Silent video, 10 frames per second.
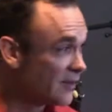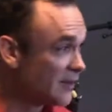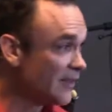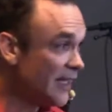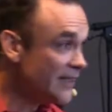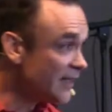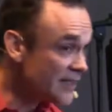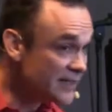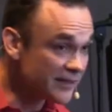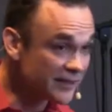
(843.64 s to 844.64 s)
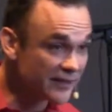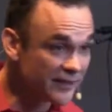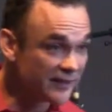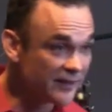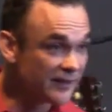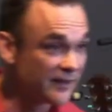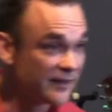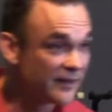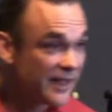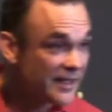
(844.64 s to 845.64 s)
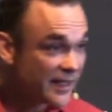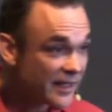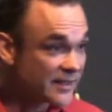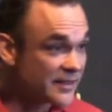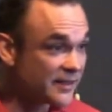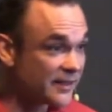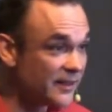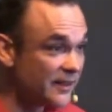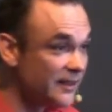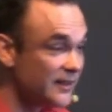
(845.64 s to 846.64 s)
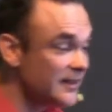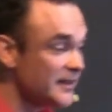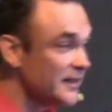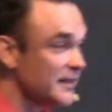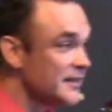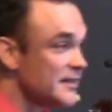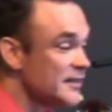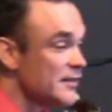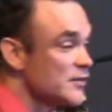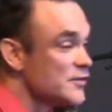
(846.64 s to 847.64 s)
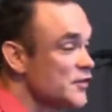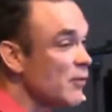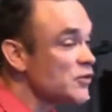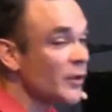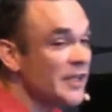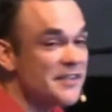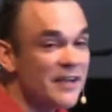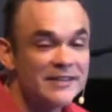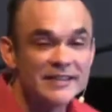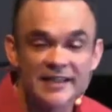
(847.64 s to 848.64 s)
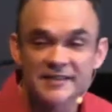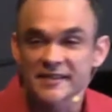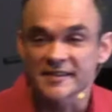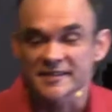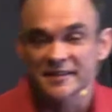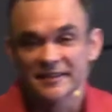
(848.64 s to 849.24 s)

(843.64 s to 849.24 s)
he didn't. He didn't. Psalms 27:10 says,